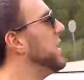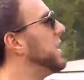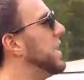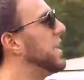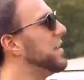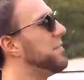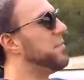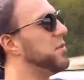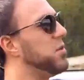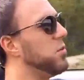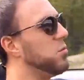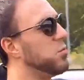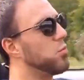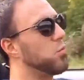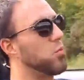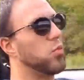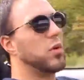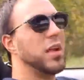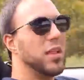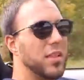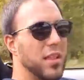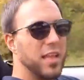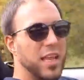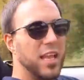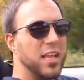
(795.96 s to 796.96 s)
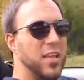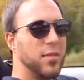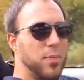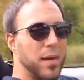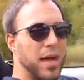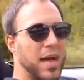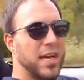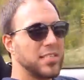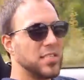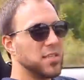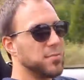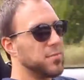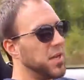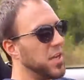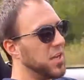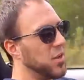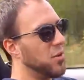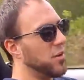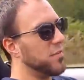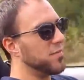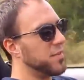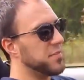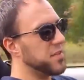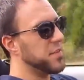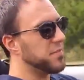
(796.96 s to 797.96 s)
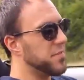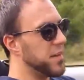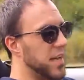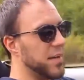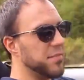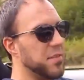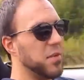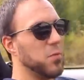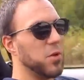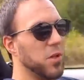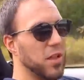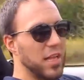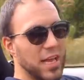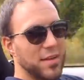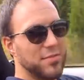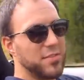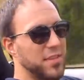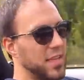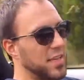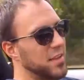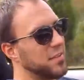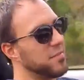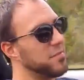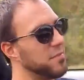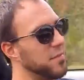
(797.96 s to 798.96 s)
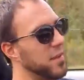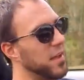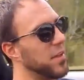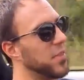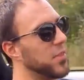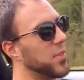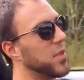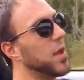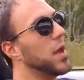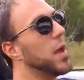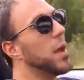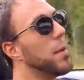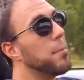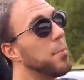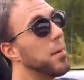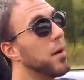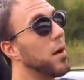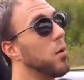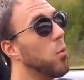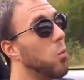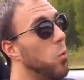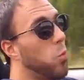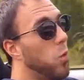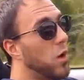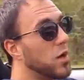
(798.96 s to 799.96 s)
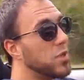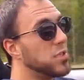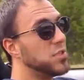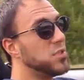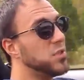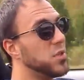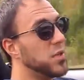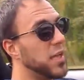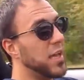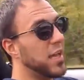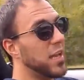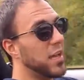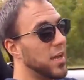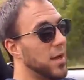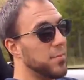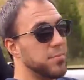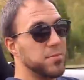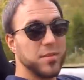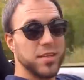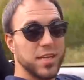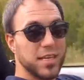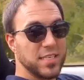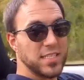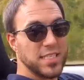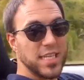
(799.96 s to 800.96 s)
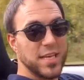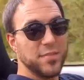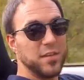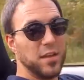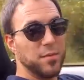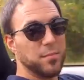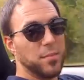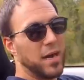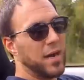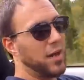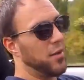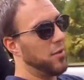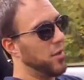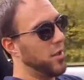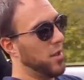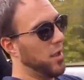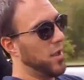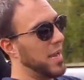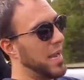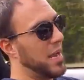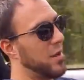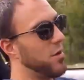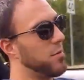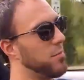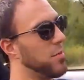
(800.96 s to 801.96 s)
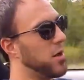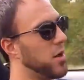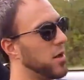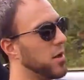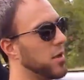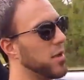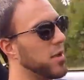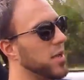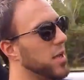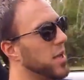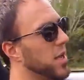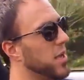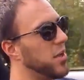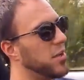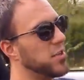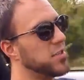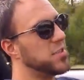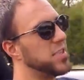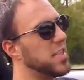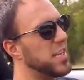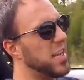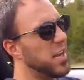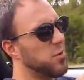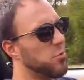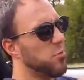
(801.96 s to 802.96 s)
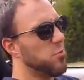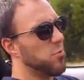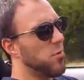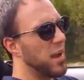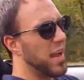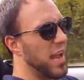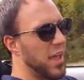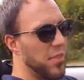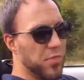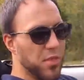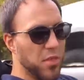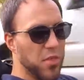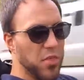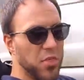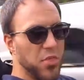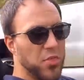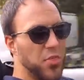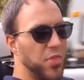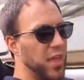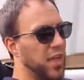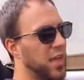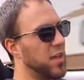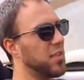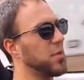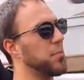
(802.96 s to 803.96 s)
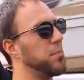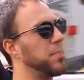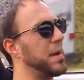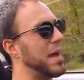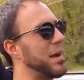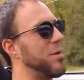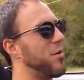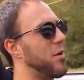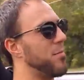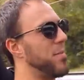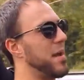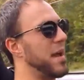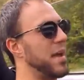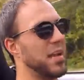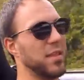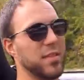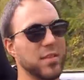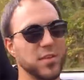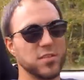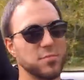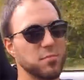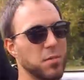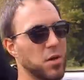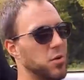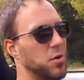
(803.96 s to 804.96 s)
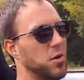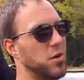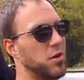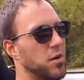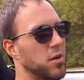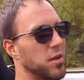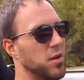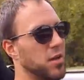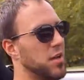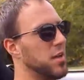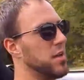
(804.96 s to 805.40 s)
If you really need to pass somebody going 55, you will have to hit 5th. But once you get up to that 70 mile an hour mark, you're sitting right in the thick of the power band of this motor,